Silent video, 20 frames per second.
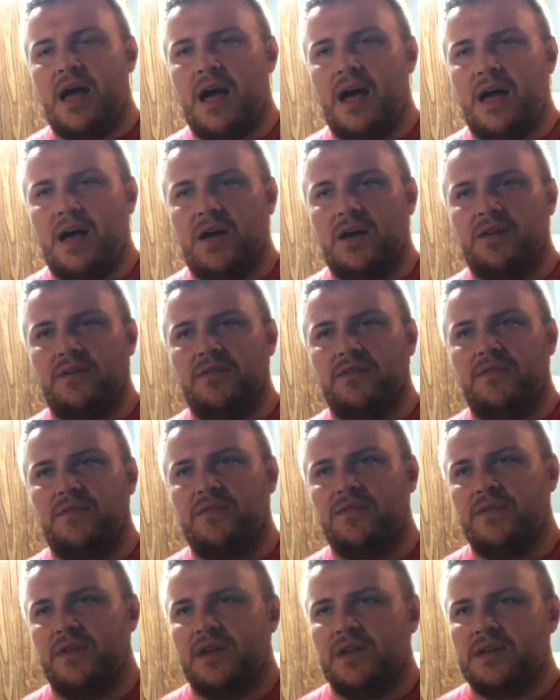
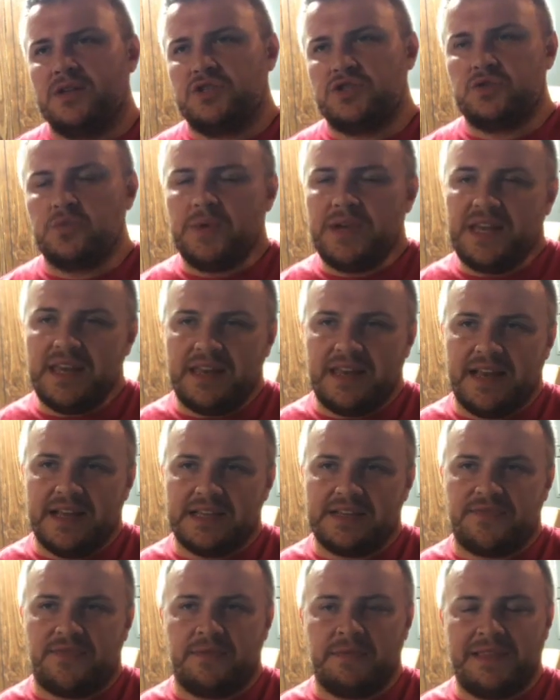of
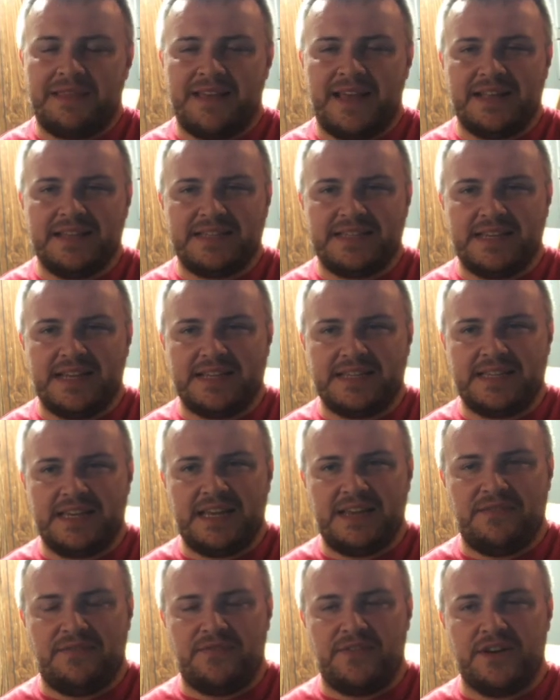sweetness from the
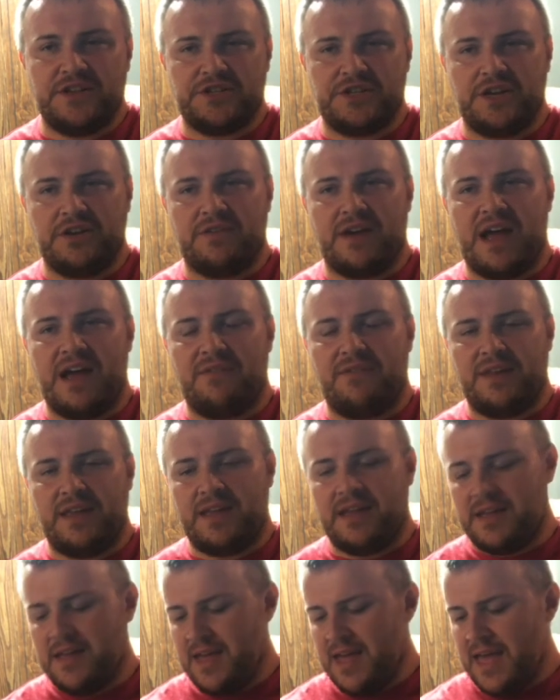1016 finishing
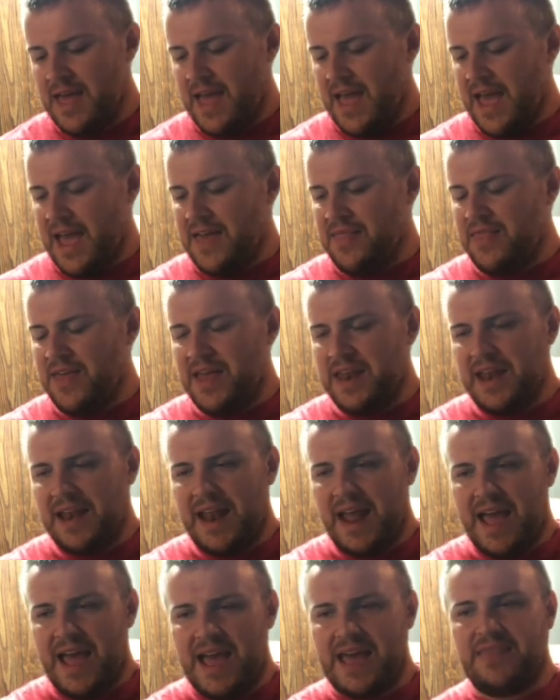gravity. And then it
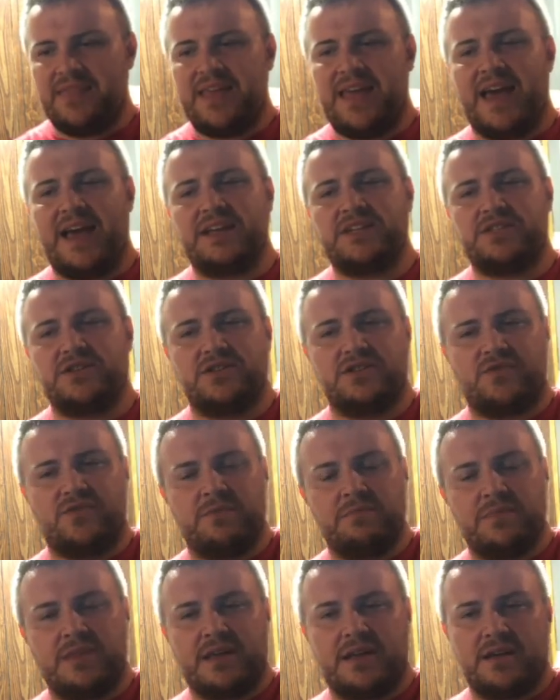had the esters
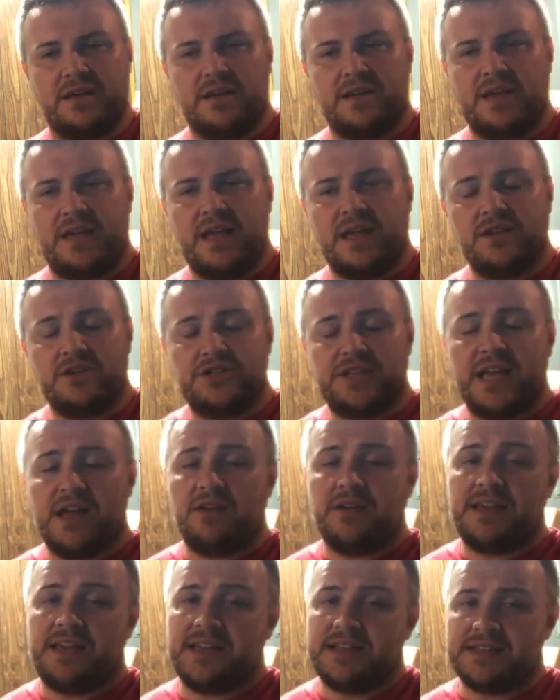from the English
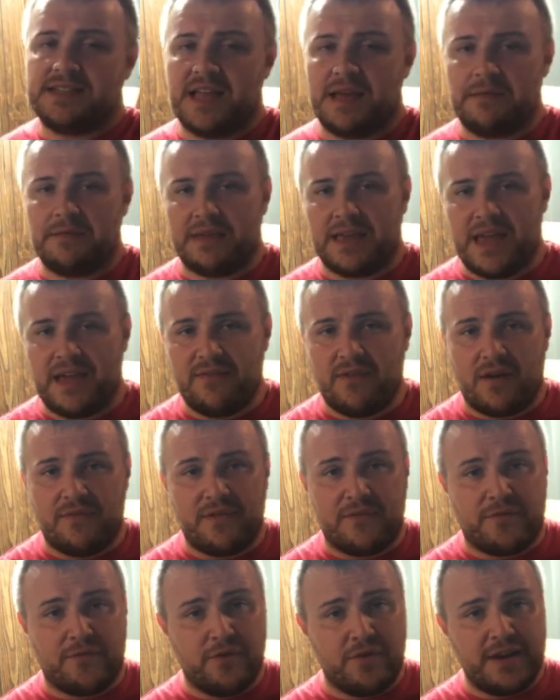ale yeast that gave off
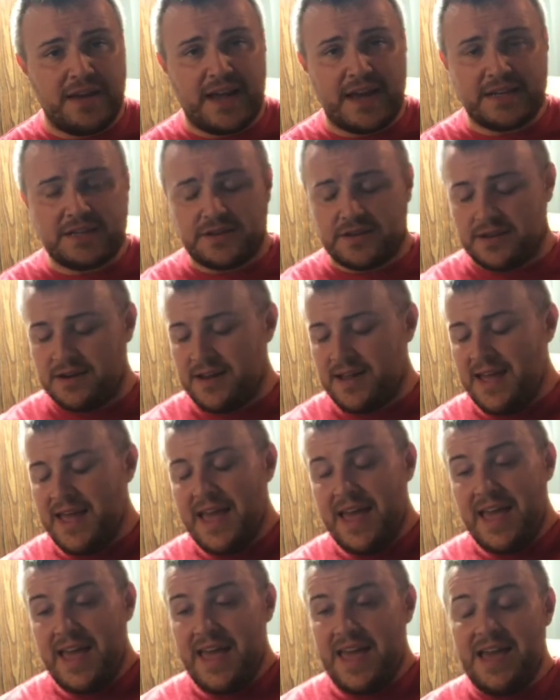a fruity ester.
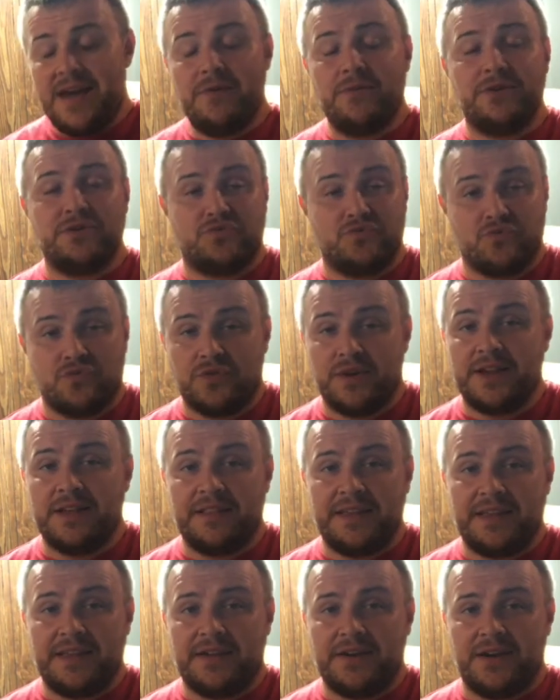It was
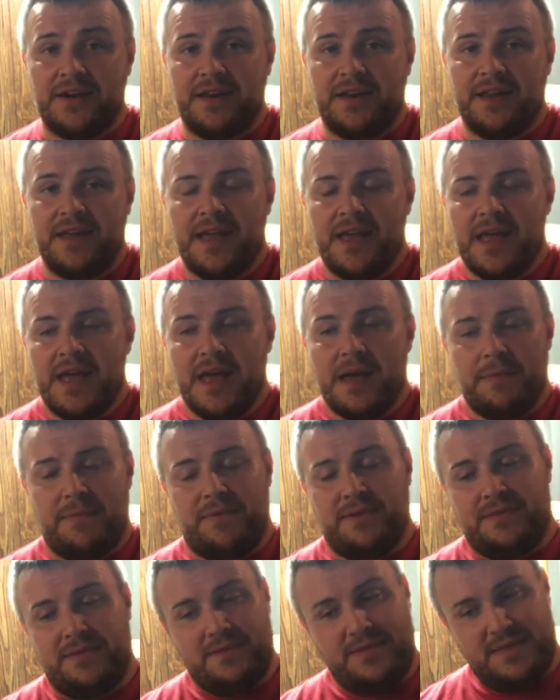really good.
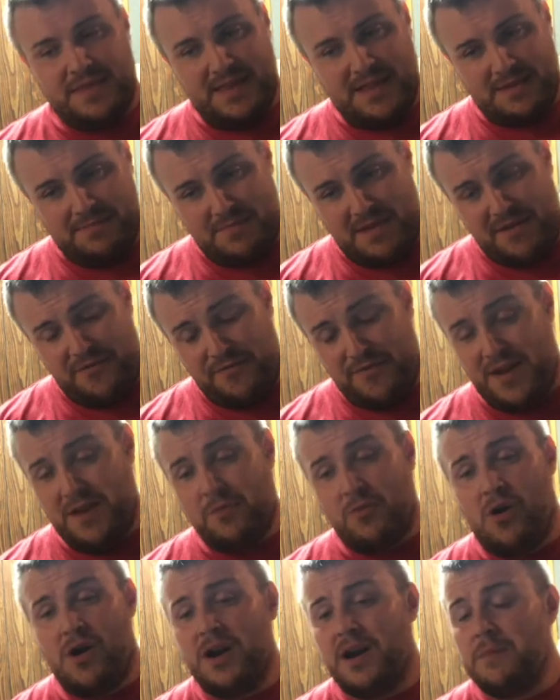But my friend
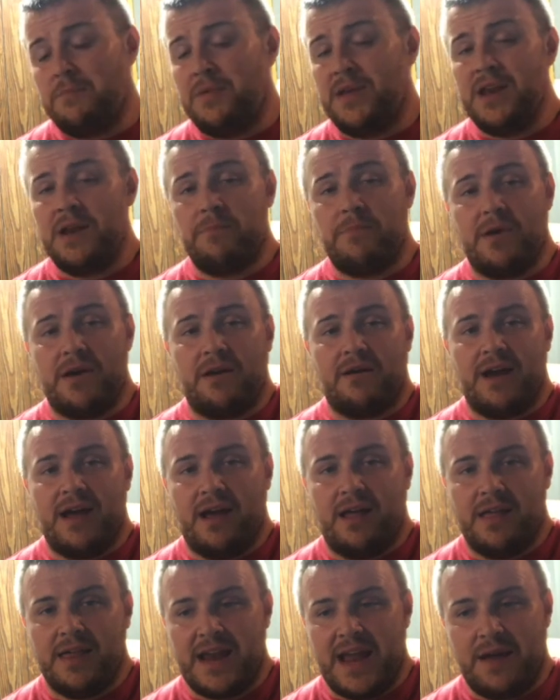wanted a peanut butter
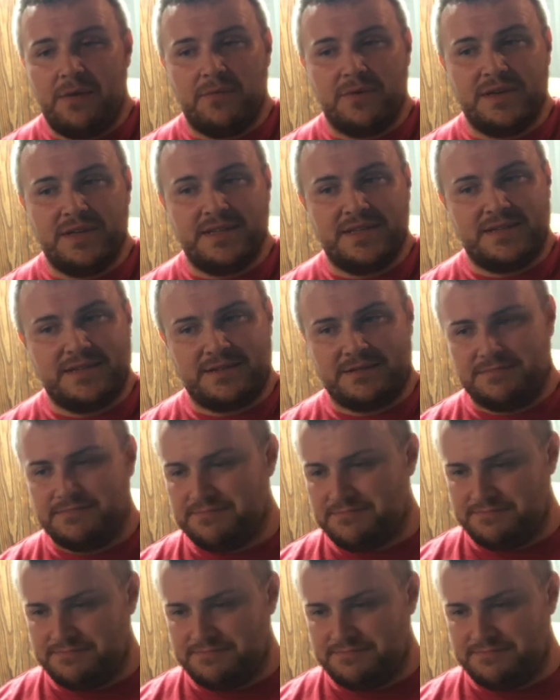ale, and I was